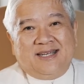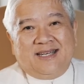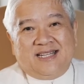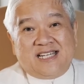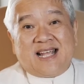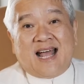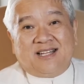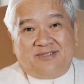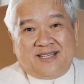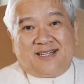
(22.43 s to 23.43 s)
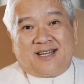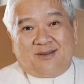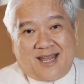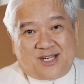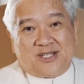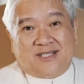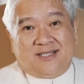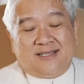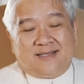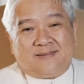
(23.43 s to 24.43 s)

in this Advent recollection.